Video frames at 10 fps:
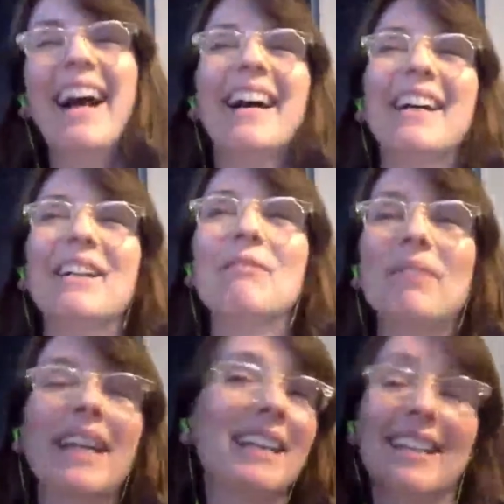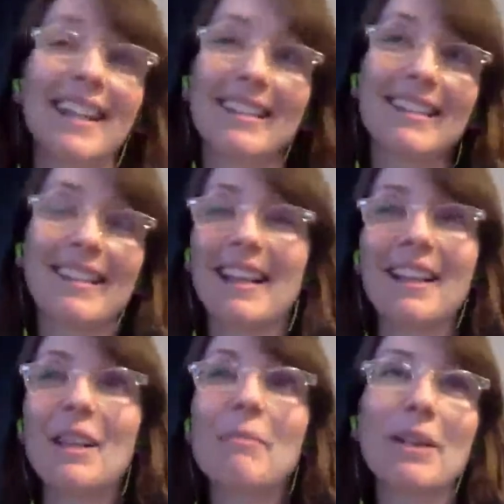and that's
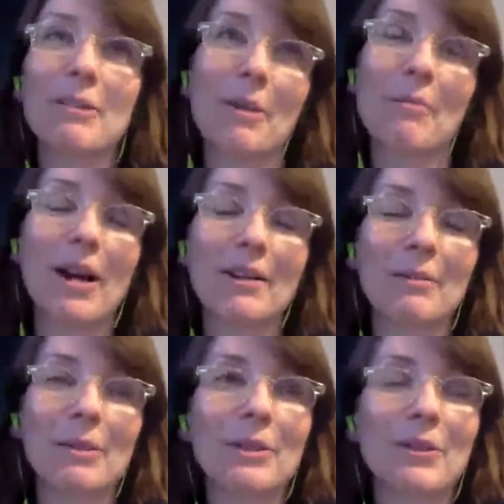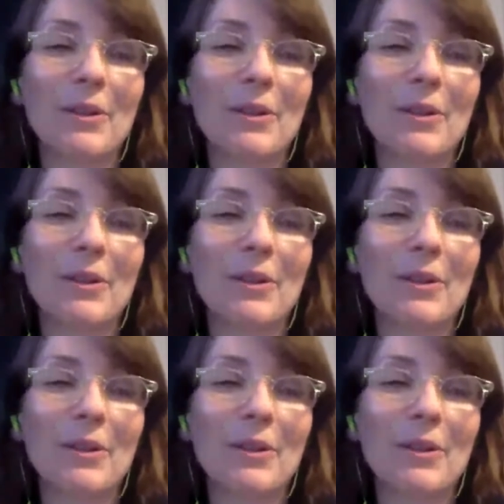in the best way possible.